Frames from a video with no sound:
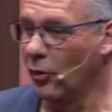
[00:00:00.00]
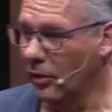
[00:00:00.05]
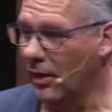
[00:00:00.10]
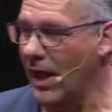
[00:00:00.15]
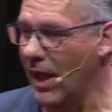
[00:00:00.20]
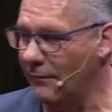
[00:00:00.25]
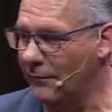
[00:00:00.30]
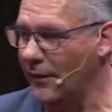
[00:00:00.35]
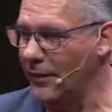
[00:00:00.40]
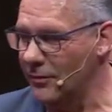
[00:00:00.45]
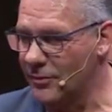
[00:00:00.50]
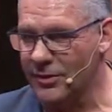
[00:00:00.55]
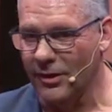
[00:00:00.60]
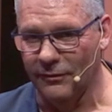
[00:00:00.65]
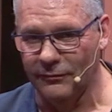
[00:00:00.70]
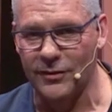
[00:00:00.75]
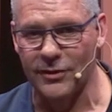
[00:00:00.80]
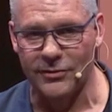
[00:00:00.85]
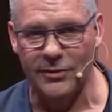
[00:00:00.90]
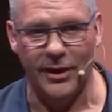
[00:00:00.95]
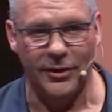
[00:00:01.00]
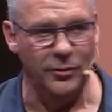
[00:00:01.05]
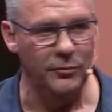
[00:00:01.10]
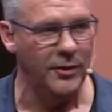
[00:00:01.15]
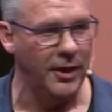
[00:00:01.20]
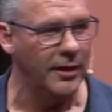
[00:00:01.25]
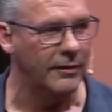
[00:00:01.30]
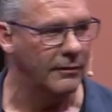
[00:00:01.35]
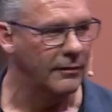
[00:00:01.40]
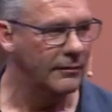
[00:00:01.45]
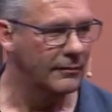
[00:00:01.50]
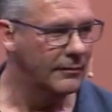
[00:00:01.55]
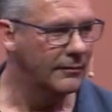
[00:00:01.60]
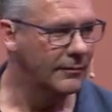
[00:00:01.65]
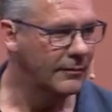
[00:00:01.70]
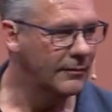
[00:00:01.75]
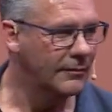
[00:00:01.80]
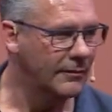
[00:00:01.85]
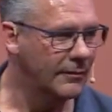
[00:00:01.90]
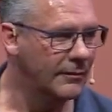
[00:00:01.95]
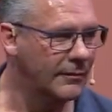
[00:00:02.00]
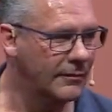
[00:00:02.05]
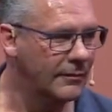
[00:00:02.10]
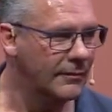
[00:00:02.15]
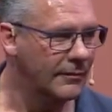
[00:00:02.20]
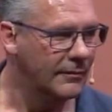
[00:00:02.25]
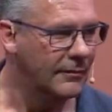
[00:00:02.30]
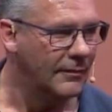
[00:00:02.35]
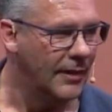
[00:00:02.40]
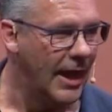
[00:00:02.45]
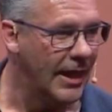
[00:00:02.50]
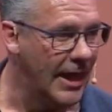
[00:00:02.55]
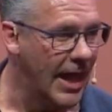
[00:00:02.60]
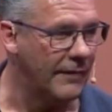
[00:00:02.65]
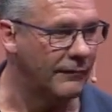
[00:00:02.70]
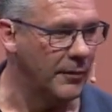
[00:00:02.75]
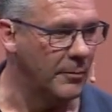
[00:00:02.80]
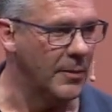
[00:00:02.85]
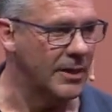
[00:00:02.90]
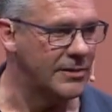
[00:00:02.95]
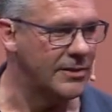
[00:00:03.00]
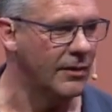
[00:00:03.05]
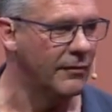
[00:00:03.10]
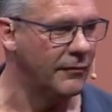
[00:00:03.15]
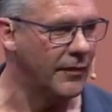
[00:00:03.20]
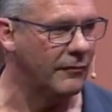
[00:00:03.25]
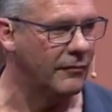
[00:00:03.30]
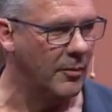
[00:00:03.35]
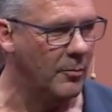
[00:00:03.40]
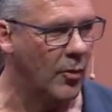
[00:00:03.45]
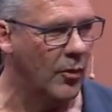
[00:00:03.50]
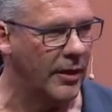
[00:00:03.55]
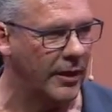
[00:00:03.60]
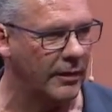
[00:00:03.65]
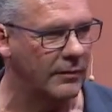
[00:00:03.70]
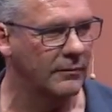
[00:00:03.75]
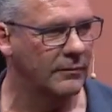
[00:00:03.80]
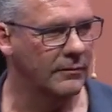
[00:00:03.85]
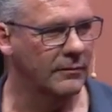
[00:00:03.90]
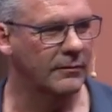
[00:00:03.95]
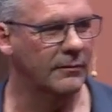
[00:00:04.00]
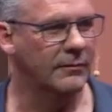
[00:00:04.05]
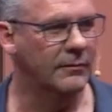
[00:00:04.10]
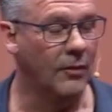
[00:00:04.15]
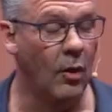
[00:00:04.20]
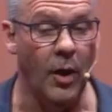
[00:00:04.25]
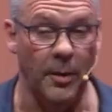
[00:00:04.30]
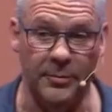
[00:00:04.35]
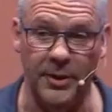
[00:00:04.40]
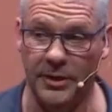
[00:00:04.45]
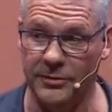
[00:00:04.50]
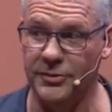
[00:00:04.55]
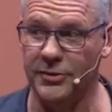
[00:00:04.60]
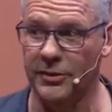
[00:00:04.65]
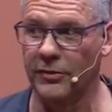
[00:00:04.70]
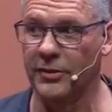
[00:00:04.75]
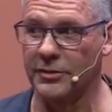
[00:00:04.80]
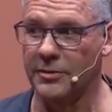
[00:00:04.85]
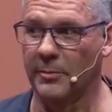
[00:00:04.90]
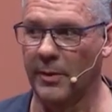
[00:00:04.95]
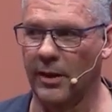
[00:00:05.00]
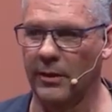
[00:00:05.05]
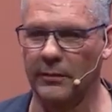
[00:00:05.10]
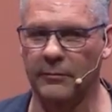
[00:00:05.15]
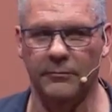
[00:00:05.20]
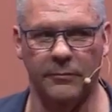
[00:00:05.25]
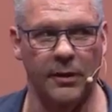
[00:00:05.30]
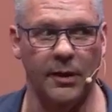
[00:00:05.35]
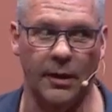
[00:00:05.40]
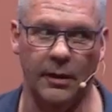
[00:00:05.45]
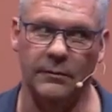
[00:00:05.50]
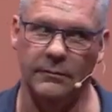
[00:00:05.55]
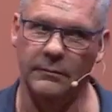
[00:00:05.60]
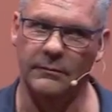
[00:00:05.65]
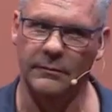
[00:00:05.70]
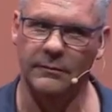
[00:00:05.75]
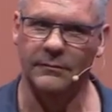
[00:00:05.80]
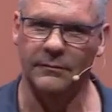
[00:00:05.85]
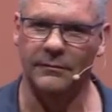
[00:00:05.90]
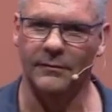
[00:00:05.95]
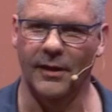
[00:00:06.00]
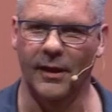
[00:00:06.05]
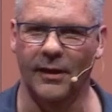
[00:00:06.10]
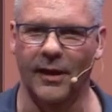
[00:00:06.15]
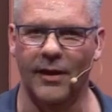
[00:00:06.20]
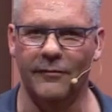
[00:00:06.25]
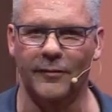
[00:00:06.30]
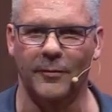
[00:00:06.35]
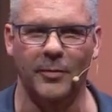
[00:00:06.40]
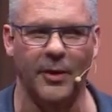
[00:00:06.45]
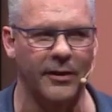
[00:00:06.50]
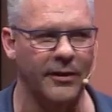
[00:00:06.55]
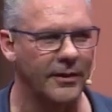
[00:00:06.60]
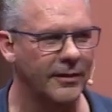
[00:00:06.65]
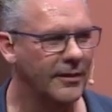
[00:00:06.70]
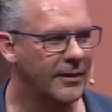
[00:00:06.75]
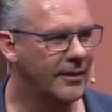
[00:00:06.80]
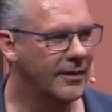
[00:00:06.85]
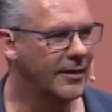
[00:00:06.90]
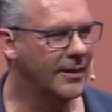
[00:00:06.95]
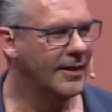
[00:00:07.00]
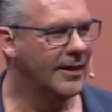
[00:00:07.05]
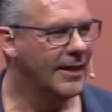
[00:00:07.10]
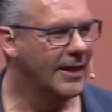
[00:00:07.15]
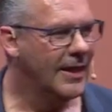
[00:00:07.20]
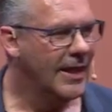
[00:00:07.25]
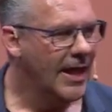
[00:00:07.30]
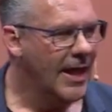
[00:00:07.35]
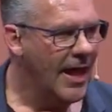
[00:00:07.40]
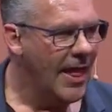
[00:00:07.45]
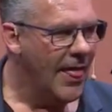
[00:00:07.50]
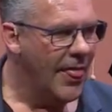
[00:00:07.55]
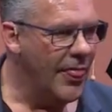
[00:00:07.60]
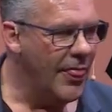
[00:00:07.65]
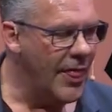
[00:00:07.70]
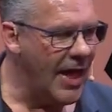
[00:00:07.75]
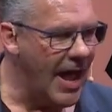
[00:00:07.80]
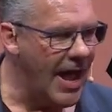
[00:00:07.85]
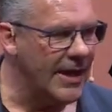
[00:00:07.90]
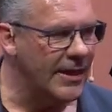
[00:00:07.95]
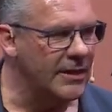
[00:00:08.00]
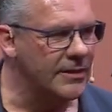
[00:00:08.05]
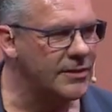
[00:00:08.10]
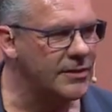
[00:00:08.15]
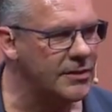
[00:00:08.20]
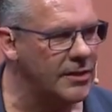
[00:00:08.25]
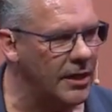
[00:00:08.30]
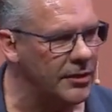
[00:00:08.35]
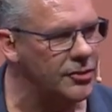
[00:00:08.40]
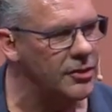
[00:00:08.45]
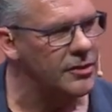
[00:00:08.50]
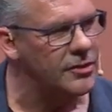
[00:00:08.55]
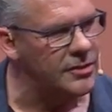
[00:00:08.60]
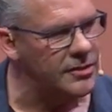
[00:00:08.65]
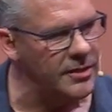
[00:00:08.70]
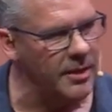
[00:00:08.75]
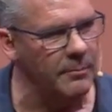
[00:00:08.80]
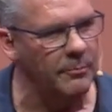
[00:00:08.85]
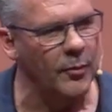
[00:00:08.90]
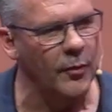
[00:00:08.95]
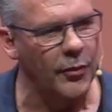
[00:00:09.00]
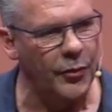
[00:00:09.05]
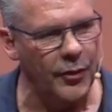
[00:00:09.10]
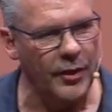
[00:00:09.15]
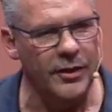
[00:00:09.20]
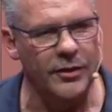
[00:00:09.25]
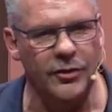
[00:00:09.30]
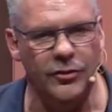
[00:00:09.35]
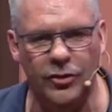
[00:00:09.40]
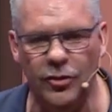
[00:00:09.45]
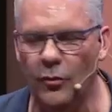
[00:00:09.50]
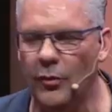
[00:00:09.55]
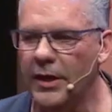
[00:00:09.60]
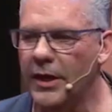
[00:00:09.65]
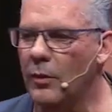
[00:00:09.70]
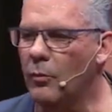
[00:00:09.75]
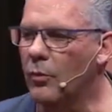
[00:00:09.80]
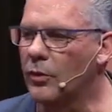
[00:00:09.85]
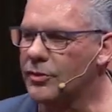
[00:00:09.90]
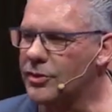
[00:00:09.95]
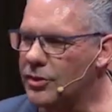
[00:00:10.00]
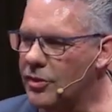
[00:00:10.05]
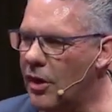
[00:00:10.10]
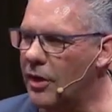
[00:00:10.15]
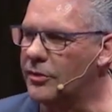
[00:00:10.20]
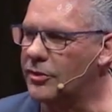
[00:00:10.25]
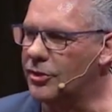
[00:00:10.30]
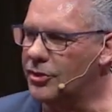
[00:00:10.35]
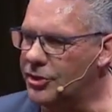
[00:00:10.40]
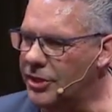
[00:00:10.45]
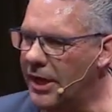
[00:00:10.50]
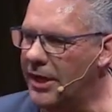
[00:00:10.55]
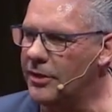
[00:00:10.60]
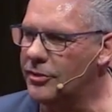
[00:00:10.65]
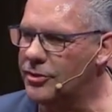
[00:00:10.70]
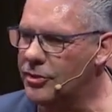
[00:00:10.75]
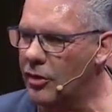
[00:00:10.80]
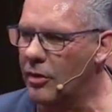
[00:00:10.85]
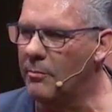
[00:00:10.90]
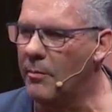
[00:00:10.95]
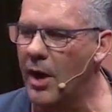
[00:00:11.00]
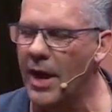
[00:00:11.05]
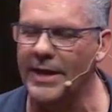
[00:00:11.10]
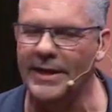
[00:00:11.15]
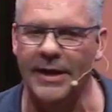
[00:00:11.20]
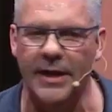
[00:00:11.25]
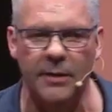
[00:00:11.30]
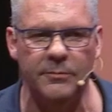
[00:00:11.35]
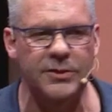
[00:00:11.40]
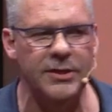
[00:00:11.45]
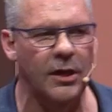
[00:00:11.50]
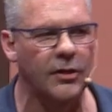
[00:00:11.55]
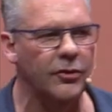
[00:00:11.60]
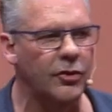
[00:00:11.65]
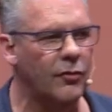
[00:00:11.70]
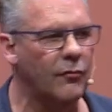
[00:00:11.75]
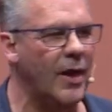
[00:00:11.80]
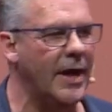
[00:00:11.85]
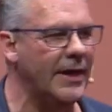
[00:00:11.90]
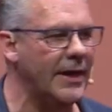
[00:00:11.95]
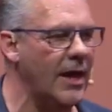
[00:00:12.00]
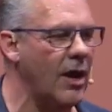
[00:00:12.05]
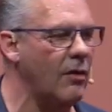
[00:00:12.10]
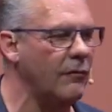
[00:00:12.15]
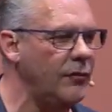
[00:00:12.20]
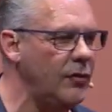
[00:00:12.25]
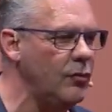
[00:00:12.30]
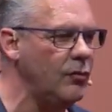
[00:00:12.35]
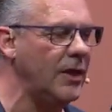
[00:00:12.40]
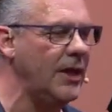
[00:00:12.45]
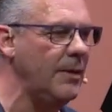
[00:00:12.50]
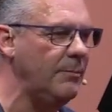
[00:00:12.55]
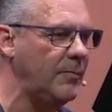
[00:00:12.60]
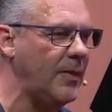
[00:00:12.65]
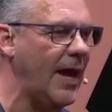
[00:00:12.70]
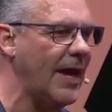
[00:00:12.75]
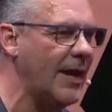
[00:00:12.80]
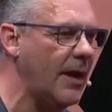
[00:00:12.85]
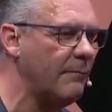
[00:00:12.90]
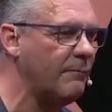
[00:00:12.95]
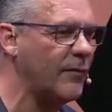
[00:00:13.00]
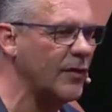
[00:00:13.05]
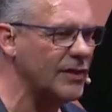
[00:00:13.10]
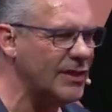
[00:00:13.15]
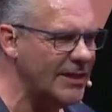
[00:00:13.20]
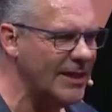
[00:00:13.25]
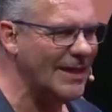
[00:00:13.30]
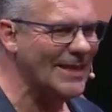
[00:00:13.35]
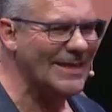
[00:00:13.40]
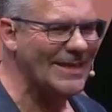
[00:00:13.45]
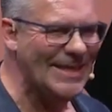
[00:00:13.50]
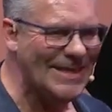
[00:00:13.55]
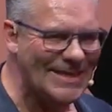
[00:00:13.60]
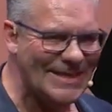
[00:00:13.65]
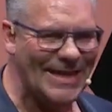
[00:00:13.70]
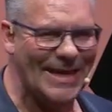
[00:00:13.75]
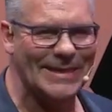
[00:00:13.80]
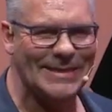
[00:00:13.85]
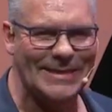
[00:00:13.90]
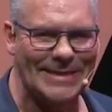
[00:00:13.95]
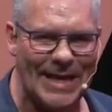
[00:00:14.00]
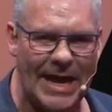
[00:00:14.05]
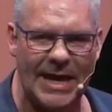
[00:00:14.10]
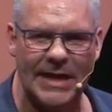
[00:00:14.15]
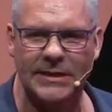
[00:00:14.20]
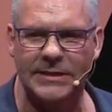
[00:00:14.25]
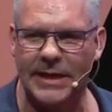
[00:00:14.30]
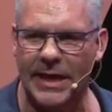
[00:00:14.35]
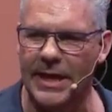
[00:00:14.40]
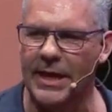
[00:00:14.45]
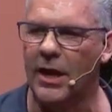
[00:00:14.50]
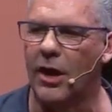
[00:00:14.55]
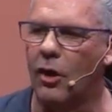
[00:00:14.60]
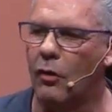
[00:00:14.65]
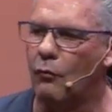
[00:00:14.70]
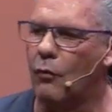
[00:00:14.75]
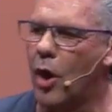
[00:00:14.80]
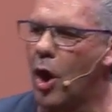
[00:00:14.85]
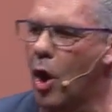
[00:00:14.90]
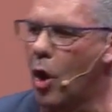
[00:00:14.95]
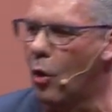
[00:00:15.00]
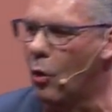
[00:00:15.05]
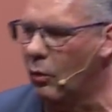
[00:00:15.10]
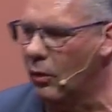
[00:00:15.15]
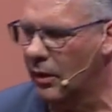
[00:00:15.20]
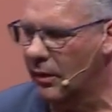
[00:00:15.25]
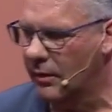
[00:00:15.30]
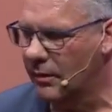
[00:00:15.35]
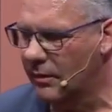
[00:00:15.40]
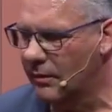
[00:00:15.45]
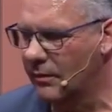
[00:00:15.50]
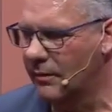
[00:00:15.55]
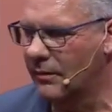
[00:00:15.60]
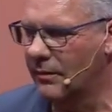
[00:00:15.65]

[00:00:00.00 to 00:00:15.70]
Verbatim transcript: You'll laugh at yourself just like you did. I laugh at myself every morning. Oh, I'm dead serious about it, but I, I laugh about it. That is such a simple thing to do. It will start to change your mind. And I'm telling you right now, if you keep that up for sixty-six days in a row,